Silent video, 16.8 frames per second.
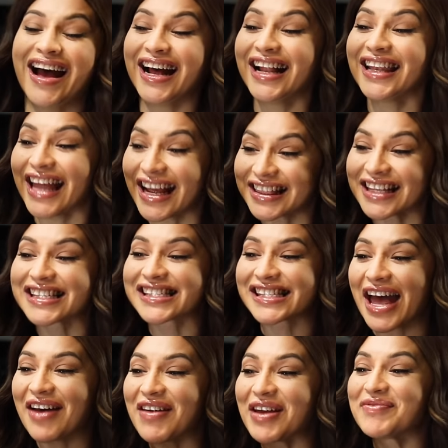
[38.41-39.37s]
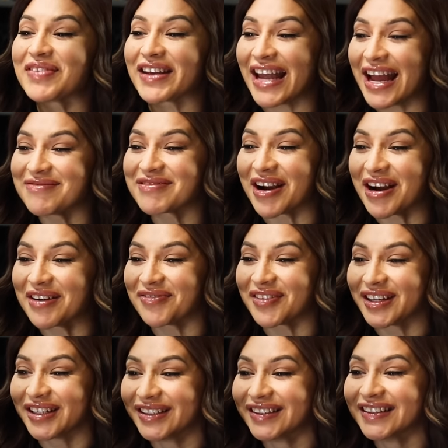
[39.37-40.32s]
Yeah. like, I don't to sleep at
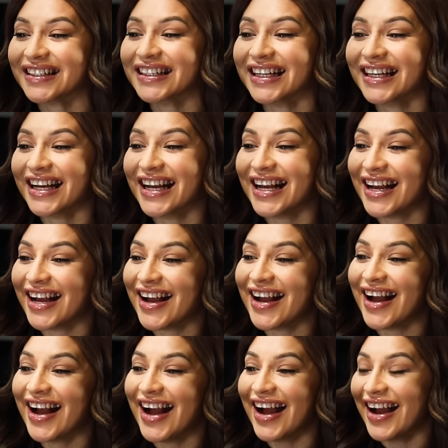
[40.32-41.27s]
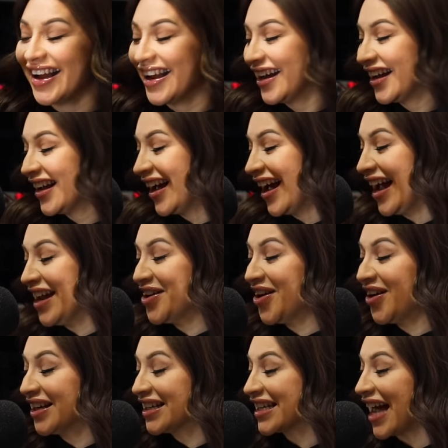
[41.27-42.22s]
nine. You're right. You're right.
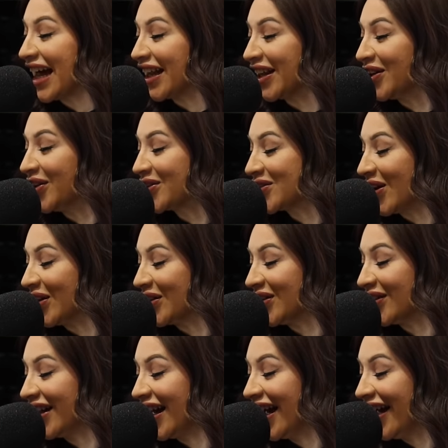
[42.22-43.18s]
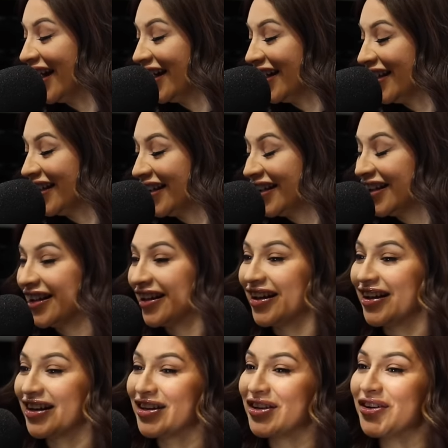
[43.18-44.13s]
I know exactly what I that.
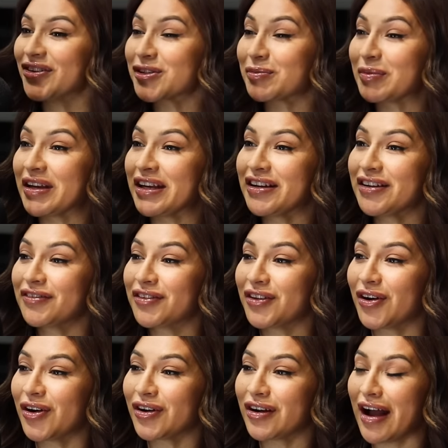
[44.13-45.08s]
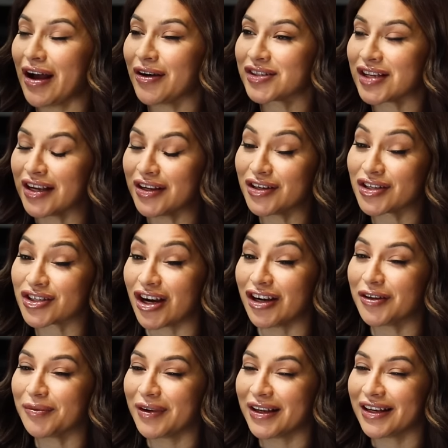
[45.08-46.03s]
Yeah. You know, speaking speaking of though, I was talking to
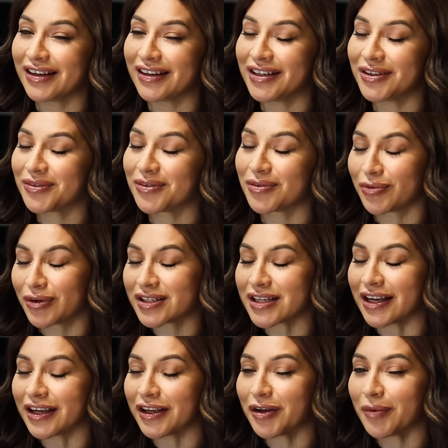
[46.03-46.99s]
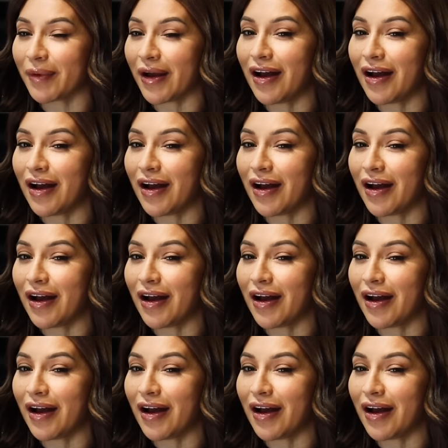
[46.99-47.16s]
Charlemagne and he we're talking